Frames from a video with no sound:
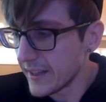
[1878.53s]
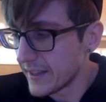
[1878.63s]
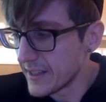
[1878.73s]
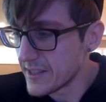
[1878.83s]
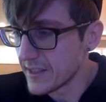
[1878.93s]

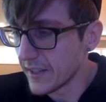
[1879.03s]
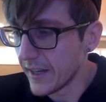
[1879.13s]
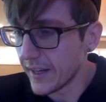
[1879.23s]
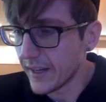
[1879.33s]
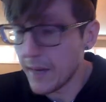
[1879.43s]
that this is
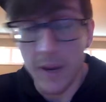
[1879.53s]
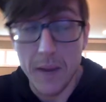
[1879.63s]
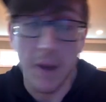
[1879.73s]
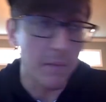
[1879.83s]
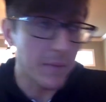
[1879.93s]
like,
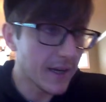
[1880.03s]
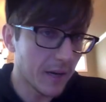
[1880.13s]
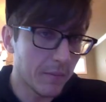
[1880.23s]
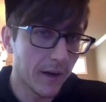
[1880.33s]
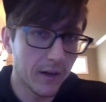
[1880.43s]
it might be
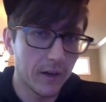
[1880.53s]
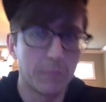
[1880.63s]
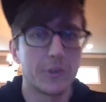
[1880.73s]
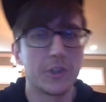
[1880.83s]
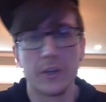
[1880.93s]
getting better.
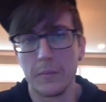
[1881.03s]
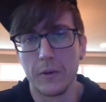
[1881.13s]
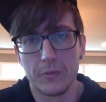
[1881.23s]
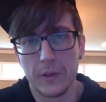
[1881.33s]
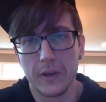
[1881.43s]
I'm sure it
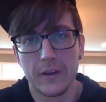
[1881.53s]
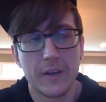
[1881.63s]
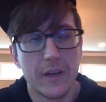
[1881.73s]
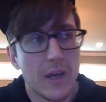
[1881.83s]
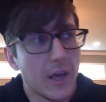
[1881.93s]
must be.
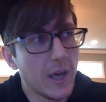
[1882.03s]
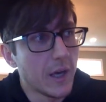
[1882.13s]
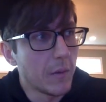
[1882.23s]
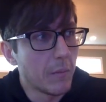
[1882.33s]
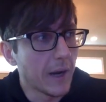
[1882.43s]

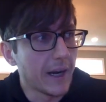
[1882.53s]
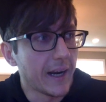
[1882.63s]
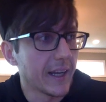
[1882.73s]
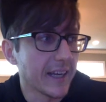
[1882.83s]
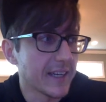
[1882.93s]

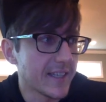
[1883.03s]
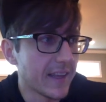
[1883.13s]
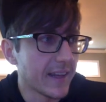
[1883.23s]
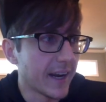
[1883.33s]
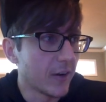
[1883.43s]
And I'd like to say
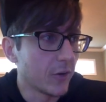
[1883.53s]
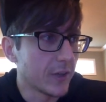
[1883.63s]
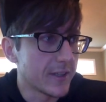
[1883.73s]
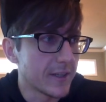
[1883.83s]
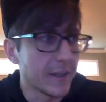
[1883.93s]
that I'd
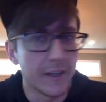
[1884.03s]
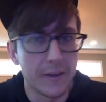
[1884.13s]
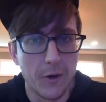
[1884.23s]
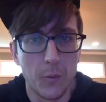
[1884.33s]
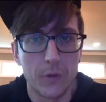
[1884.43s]
only seen it,
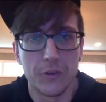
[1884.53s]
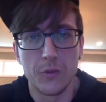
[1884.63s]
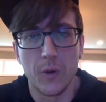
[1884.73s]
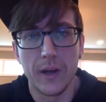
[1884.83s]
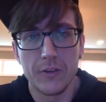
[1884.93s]
once or
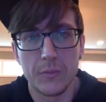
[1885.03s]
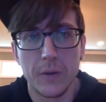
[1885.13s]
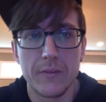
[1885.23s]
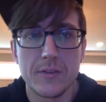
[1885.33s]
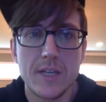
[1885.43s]
twice,
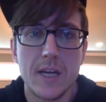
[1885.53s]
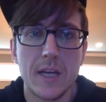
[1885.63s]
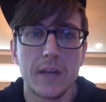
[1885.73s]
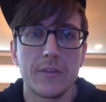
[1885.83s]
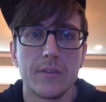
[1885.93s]
but I've seen
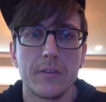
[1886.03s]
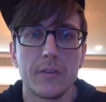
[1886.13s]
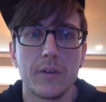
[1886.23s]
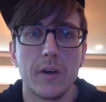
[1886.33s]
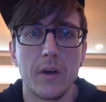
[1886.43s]
it
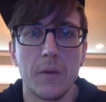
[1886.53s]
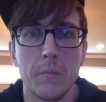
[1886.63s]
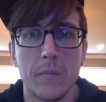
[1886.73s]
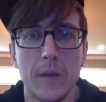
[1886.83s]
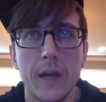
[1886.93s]

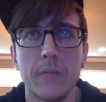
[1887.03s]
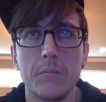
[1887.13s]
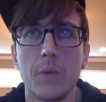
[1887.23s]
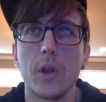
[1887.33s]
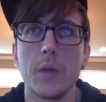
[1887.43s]

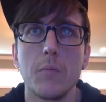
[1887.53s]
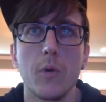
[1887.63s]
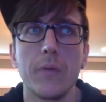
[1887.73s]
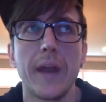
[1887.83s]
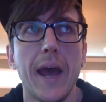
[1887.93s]
in probably
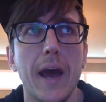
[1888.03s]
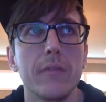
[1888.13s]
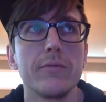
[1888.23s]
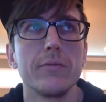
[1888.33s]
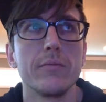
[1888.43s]
more than
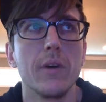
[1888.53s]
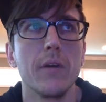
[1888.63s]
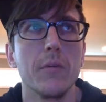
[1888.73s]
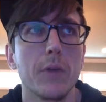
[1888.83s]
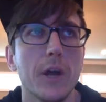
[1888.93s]
half
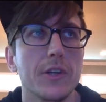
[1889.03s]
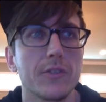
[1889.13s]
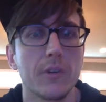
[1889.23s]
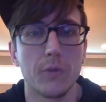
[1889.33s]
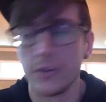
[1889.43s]
of the
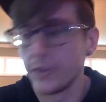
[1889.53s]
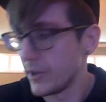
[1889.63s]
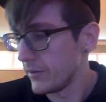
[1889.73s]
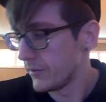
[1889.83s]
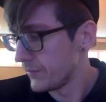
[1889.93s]
projects I've worked
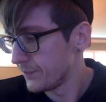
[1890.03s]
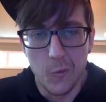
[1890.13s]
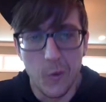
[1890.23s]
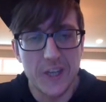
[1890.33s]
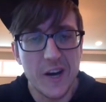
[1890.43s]
on.
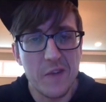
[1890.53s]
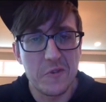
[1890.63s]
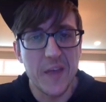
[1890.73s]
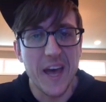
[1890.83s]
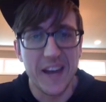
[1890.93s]
Watch out
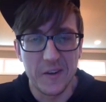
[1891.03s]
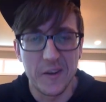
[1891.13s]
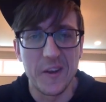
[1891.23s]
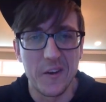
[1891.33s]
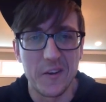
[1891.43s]
for that.
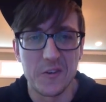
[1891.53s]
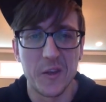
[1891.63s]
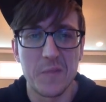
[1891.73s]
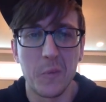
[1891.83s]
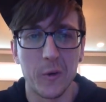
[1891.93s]
It's
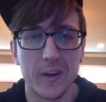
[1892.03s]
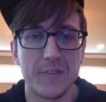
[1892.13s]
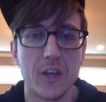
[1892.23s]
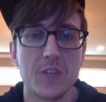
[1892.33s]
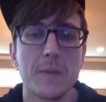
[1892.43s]
really important,
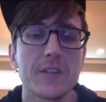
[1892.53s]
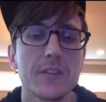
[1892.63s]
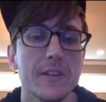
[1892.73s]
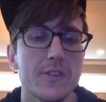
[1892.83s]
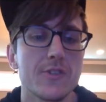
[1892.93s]

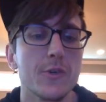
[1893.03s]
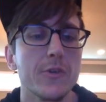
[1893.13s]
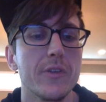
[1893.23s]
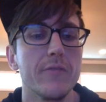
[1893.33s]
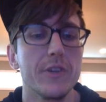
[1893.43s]
especially this is true
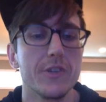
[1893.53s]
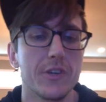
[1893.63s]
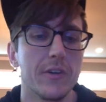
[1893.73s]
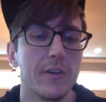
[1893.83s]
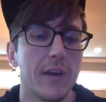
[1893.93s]
with
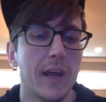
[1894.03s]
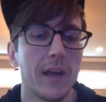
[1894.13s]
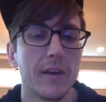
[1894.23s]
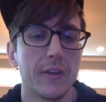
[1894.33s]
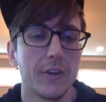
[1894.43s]
InVision
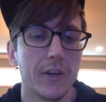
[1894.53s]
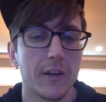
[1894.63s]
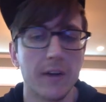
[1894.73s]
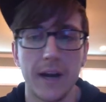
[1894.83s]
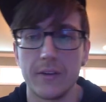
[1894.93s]
and other
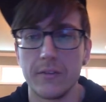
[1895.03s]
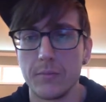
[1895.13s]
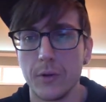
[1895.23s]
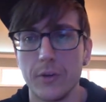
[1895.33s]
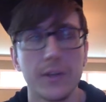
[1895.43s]
interactive
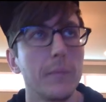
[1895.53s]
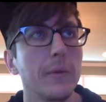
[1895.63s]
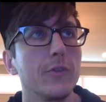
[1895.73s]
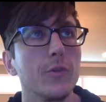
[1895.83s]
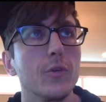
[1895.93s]

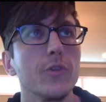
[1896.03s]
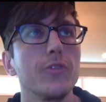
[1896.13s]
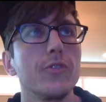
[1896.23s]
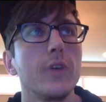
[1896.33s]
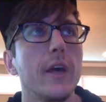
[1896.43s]
prototyping
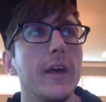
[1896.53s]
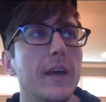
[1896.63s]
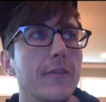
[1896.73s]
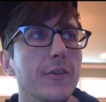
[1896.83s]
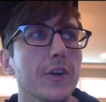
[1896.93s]
tools.
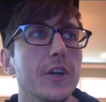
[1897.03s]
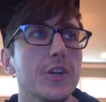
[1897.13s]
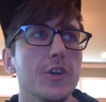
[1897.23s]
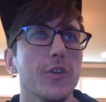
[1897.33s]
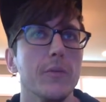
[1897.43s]
If you're going to
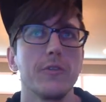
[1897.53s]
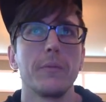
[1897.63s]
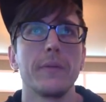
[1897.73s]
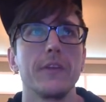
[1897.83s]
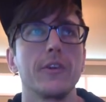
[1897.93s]
show them
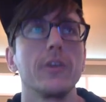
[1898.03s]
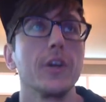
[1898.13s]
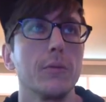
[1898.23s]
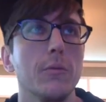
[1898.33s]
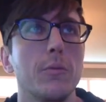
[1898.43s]
something that's a
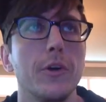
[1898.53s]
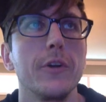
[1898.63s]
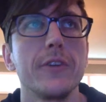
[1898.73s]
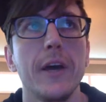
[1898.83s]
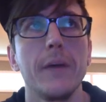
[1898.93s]
clickable
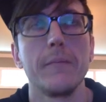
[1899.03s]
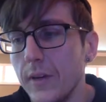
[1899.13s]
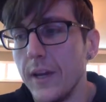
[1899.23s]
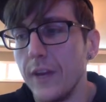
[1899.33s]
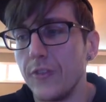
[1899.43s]
prototype,
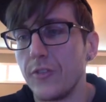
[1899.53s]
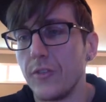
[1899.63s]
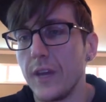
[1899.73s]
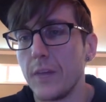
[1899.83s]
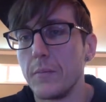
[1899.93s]

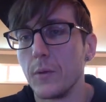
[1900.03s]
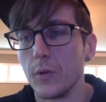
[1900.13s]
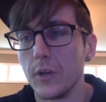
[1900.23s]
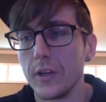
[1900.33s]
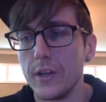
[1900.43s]
it can be
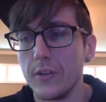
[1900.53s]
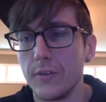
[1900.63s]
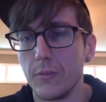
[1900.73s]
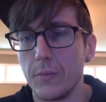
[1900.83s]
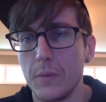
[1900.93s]
really easy
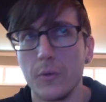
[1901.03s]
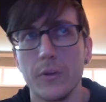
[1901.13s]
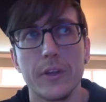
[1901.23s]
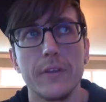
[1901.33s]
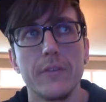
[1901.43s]
for
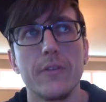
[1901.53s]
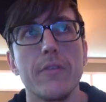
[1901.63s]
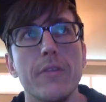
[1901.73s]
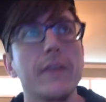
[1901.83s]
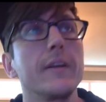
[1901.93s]
people to
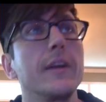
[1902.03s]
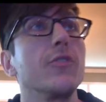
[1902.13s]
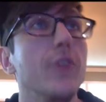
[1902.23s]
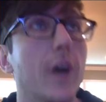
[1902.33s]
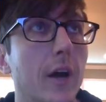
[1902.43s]
think that
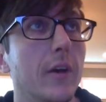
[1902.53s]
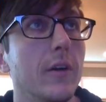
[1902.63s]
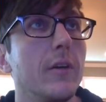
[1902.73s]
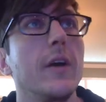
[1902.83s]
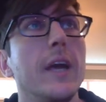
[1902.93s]
it's done.
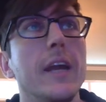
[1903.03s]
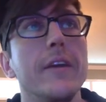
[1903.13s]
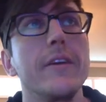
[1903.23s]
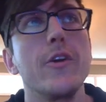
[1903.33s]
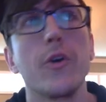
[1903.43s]

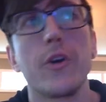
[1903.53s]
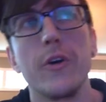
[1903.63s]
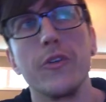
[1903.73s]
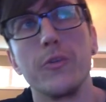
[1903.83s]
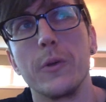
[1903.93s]
And no
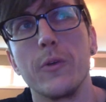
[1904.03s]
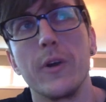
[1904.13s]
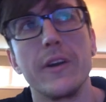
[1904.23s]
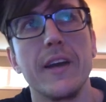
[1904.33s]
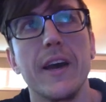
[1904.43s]
code has been
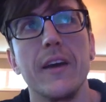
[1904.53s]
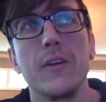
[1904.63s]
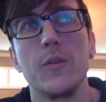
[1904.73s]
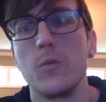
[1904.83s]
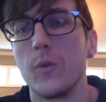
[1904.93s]
written
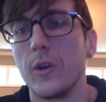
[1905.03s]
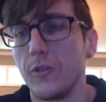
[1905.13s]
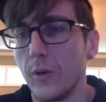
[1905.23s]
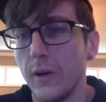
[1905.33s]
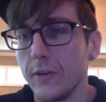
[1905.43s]
yet
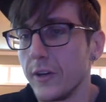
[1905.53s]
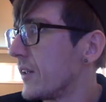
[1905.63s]
whatsoever.